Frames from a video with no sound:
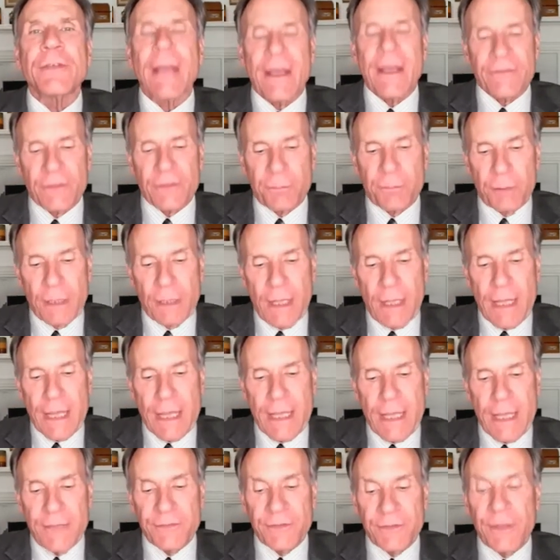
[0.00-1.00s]
as a
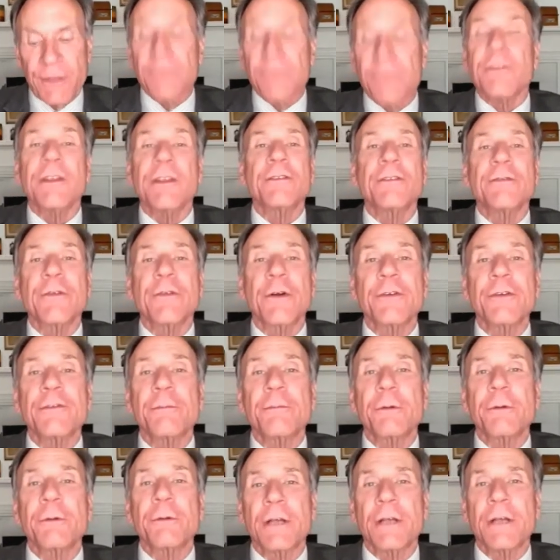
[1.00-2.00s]
play since its
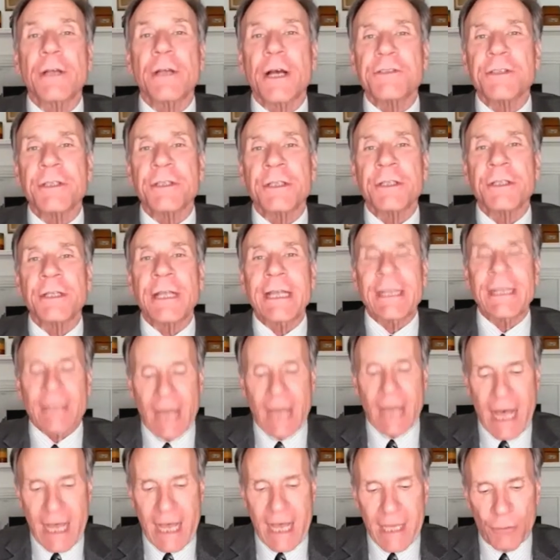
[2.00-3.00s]
first production in
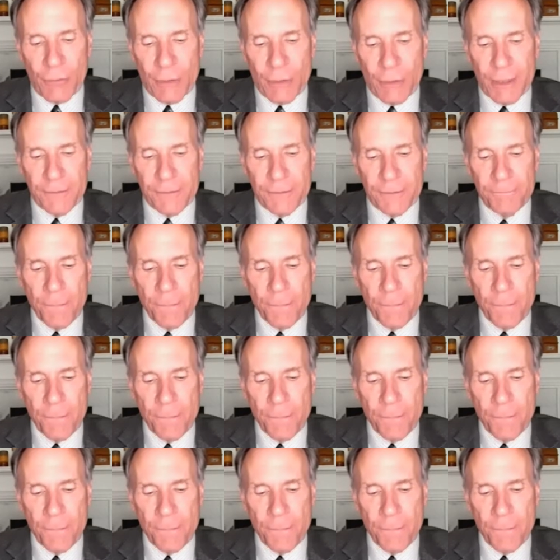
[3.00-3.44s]
Iowa.